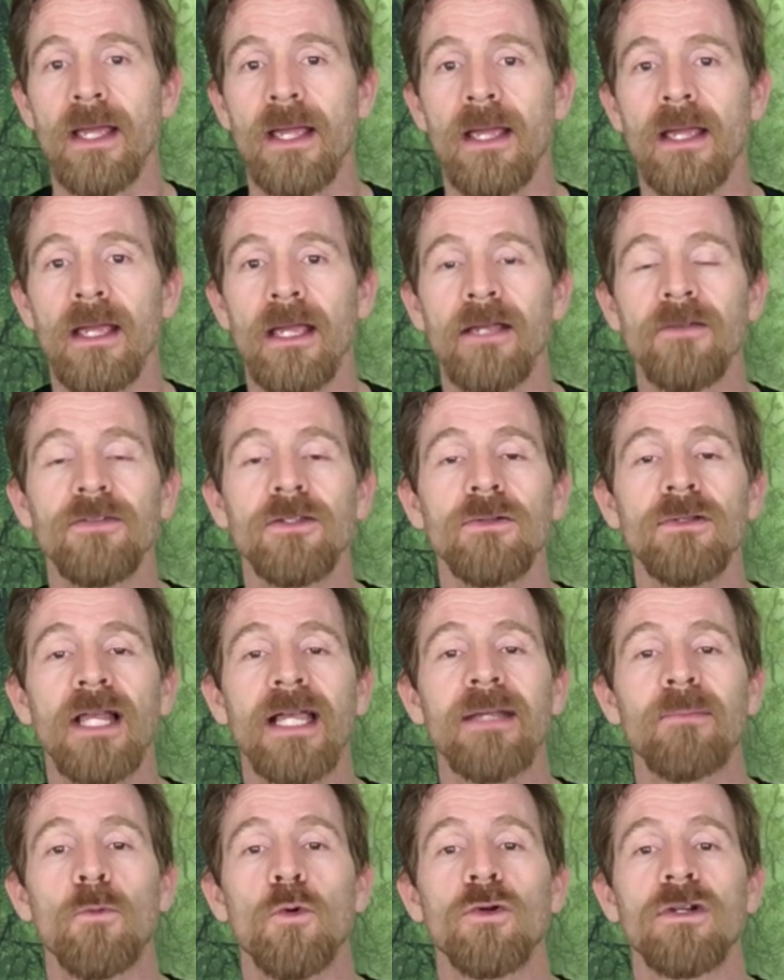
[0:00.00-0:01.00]
If you'd like
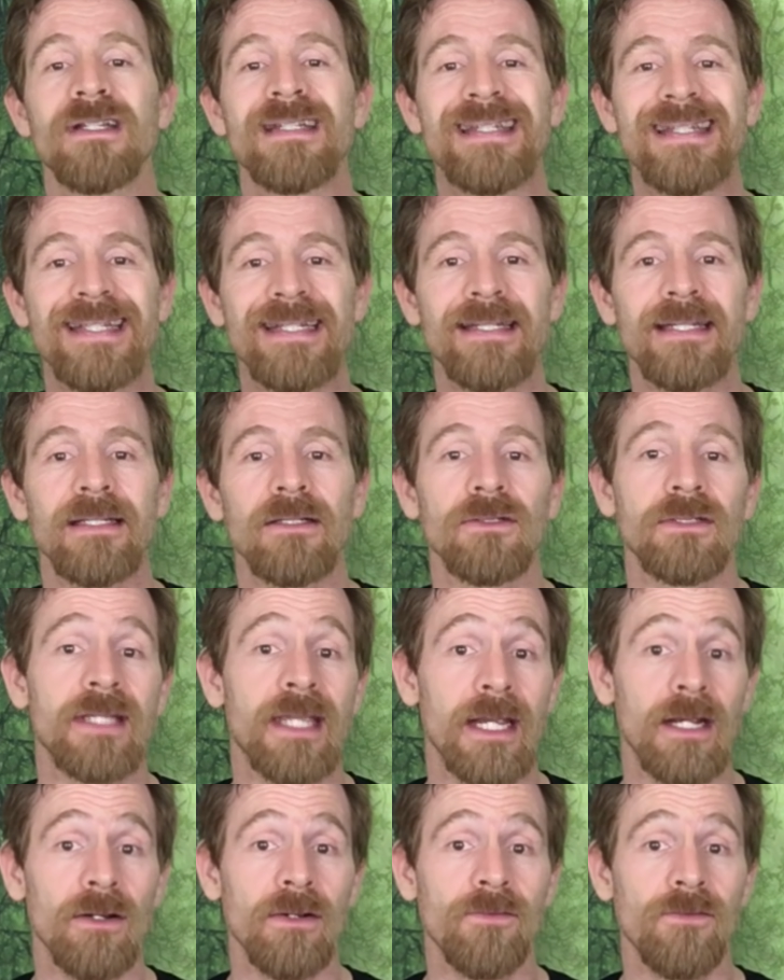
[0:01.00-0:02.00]
more detailed
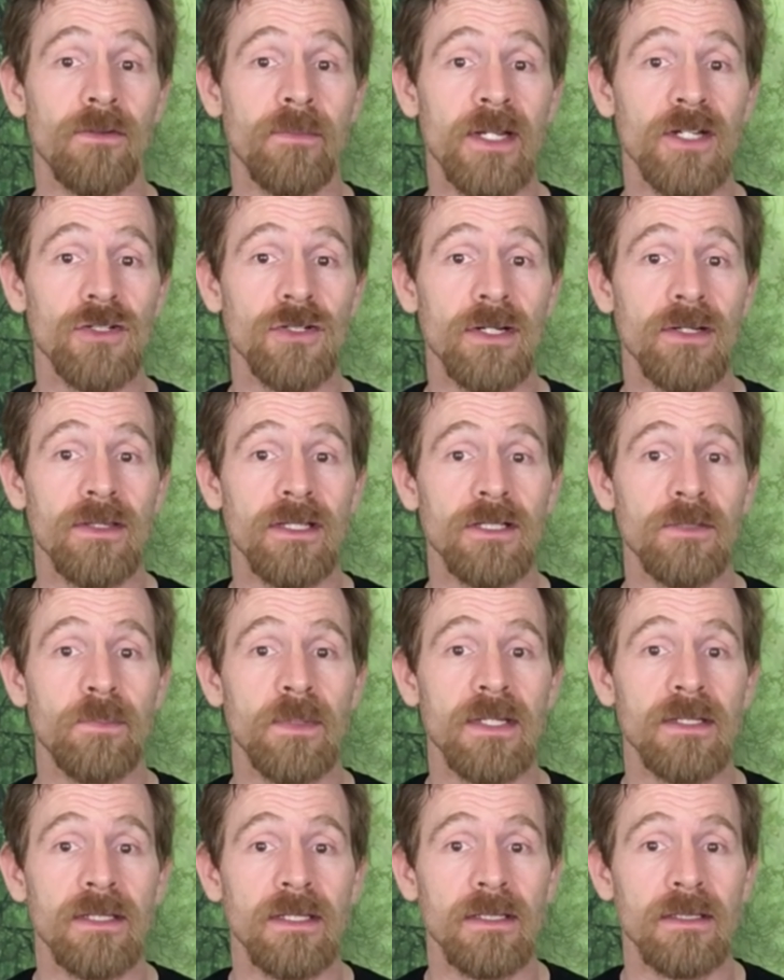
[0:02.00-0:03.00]
care information on this
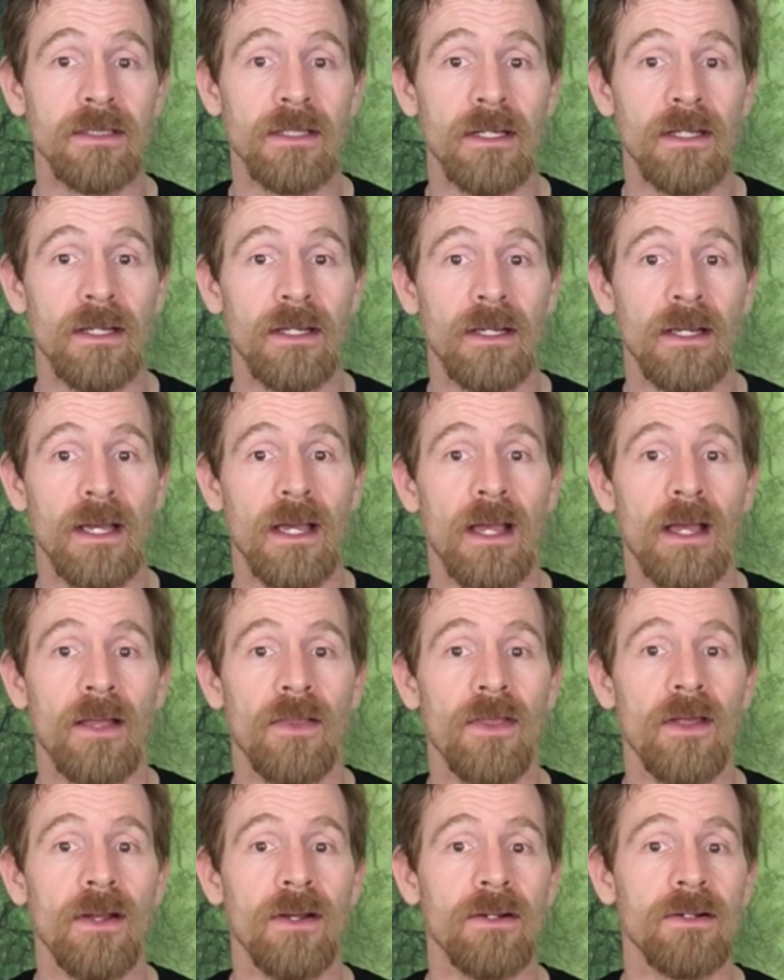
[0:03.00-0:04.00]
species,
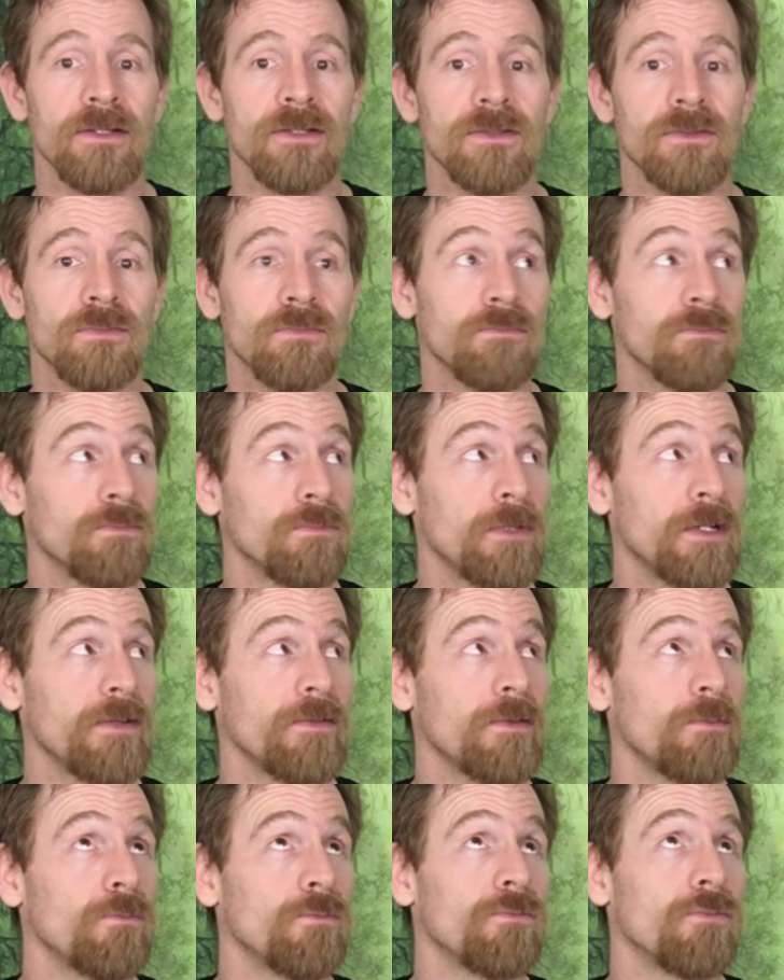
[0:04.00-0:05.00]
there's one of
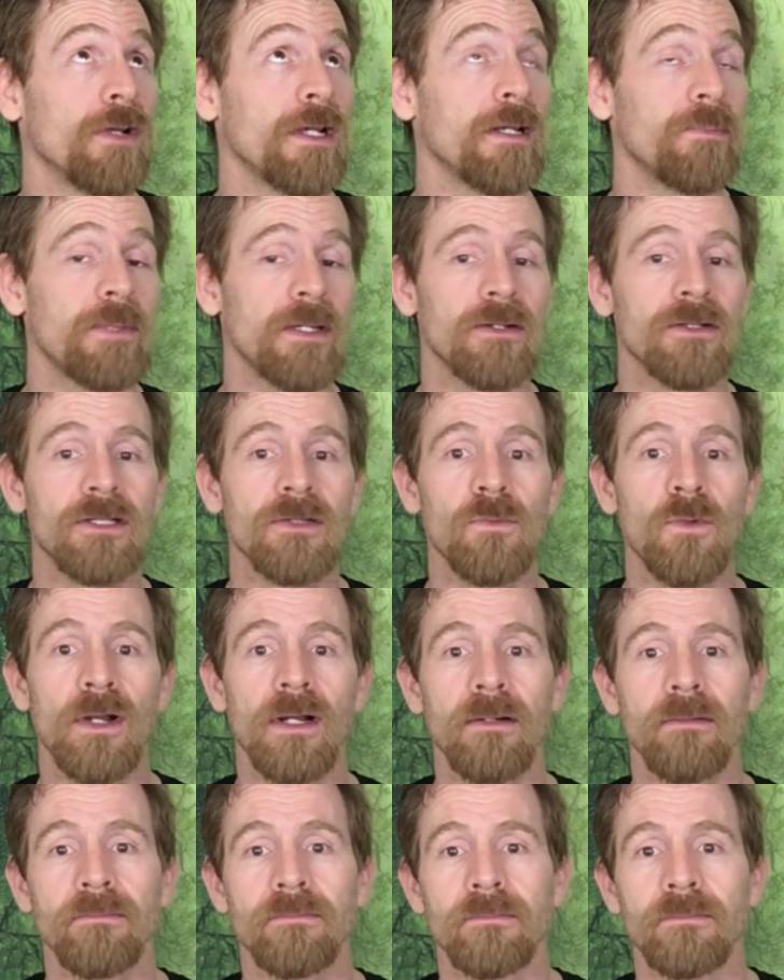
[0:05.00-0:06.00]
them right up there
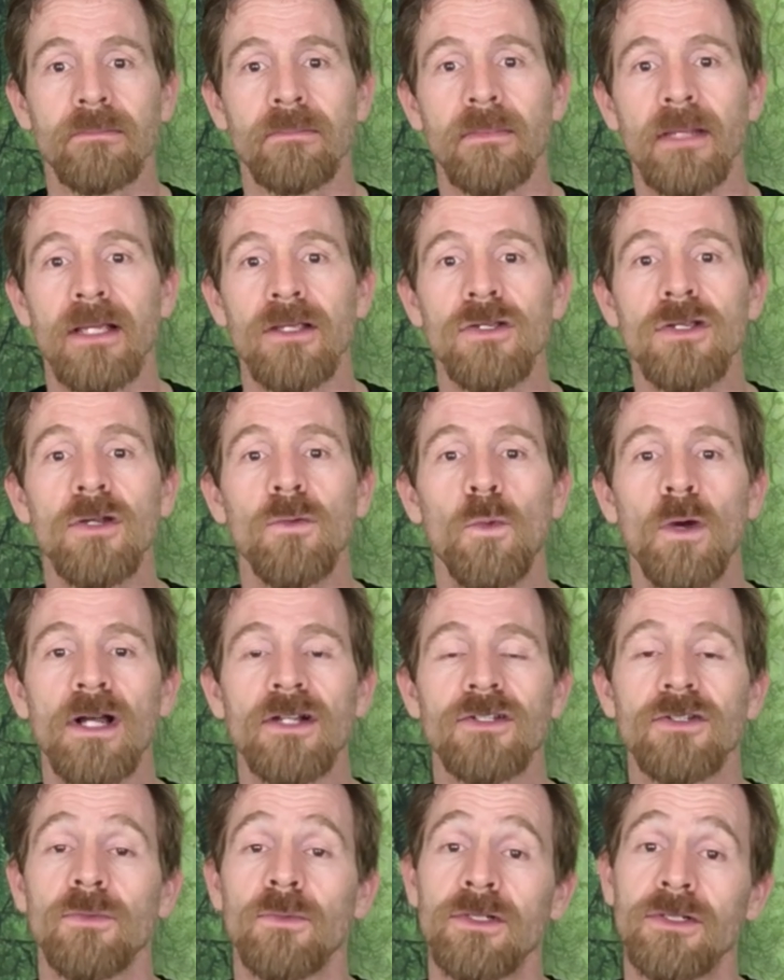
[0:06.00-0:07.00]
somewhere that you can
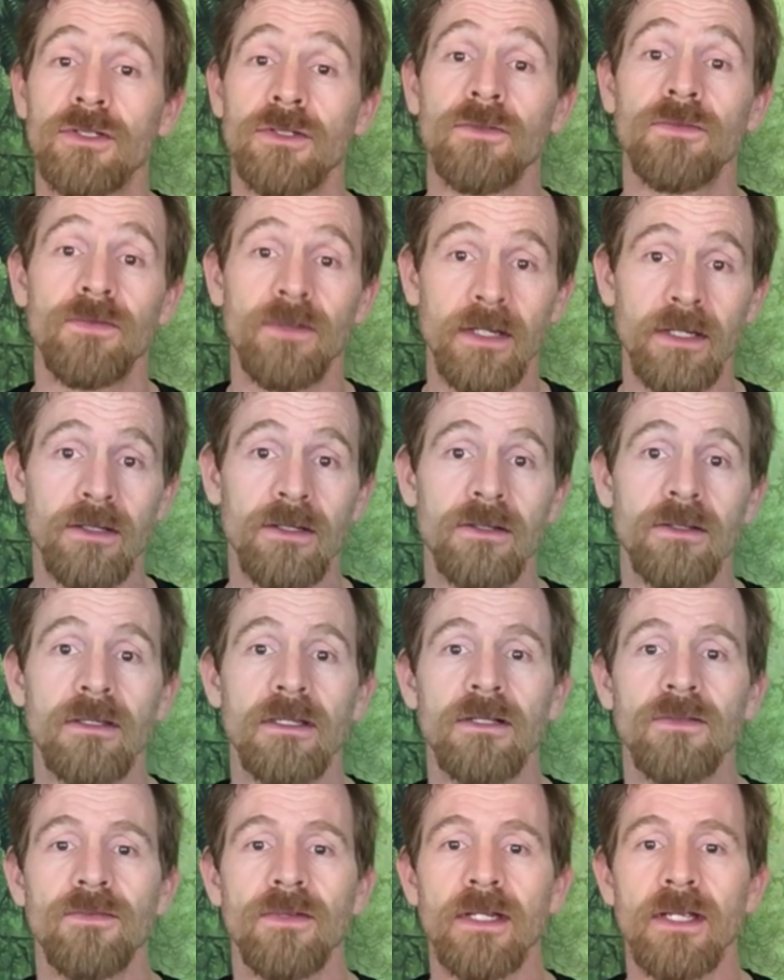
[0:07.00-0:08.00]
watch once you've finished
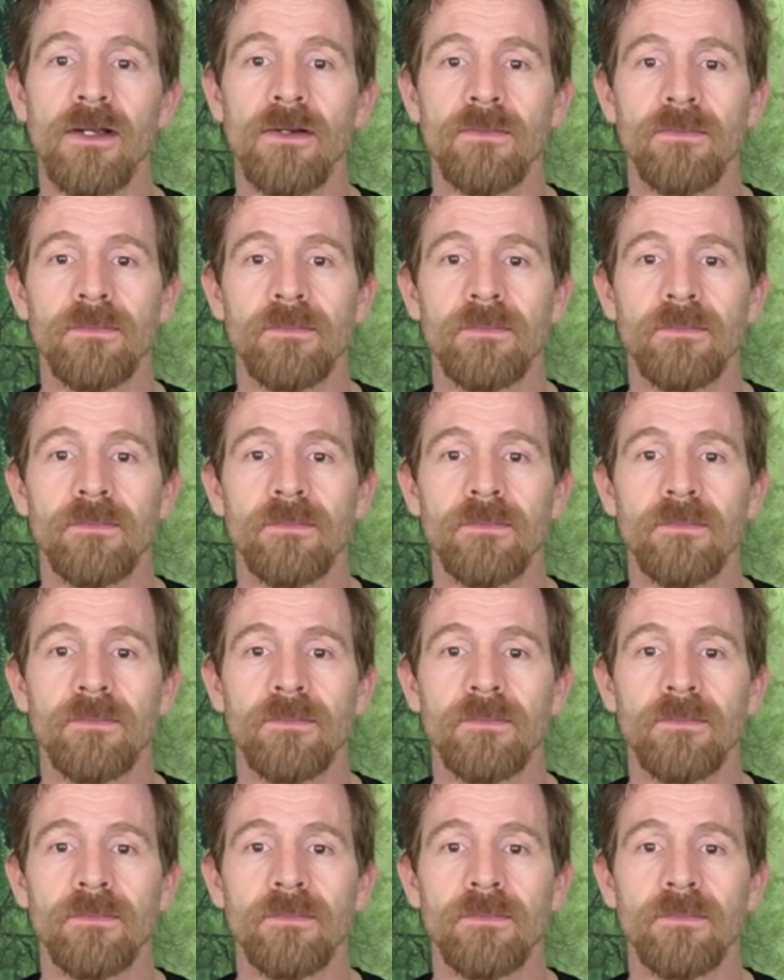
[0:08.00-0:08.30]
this video.